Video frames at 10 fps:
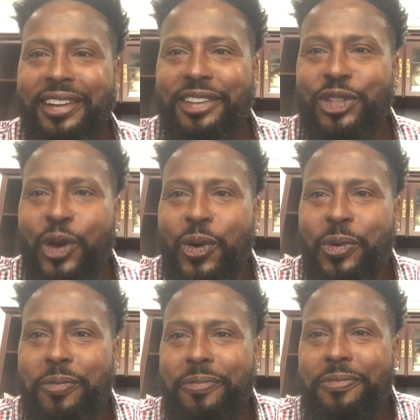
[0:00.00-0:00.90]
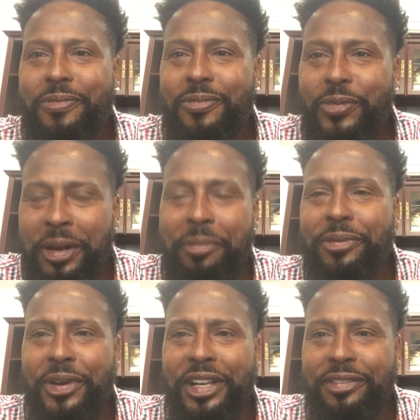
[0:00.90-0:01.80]
So
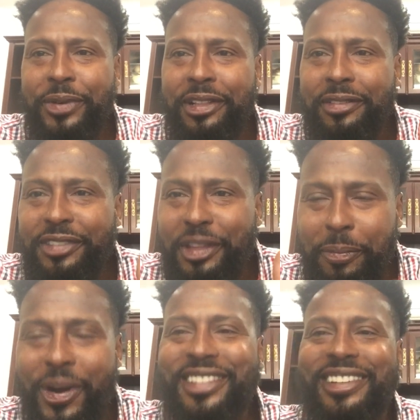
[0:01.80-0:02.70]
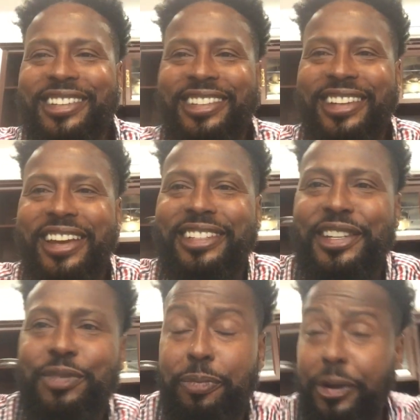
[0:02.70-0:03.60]
when when when the president says
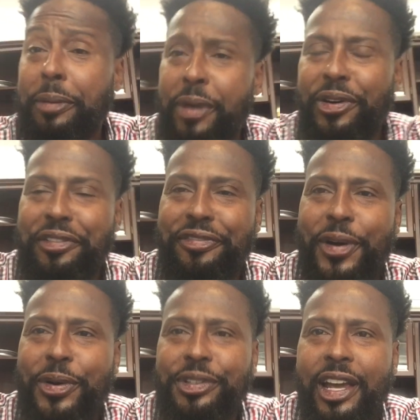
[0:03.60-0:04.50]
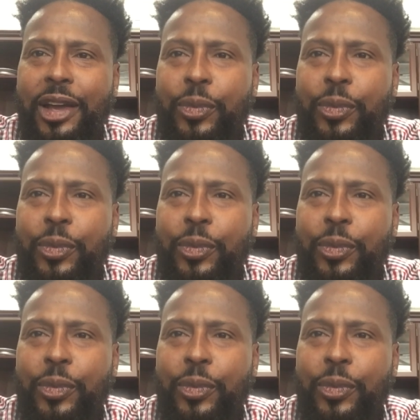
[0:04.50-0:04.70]
let's put America first,